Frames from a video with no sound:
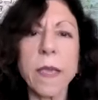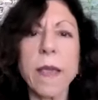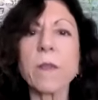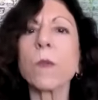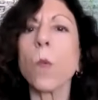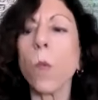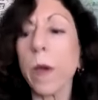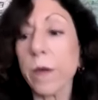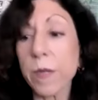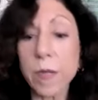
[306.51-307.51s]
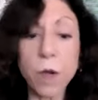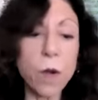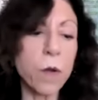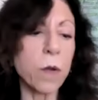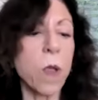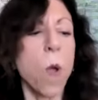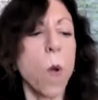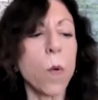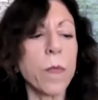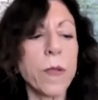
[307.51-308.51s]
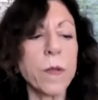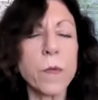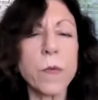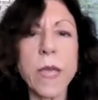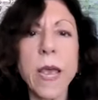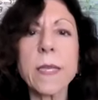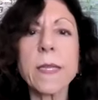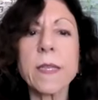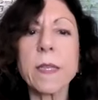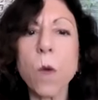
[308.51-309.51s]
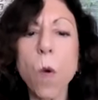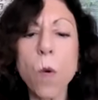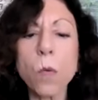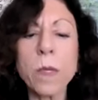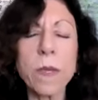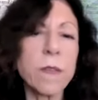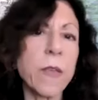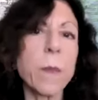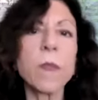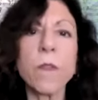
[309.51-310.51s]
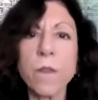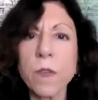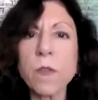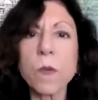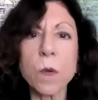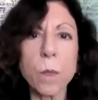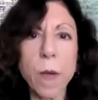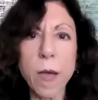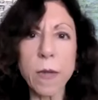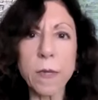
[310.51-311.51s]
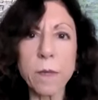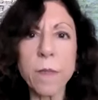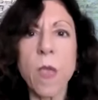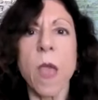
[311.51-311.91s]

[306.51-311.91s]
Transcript: asked, where does it hurt? Or they do tests that only examine the physical body.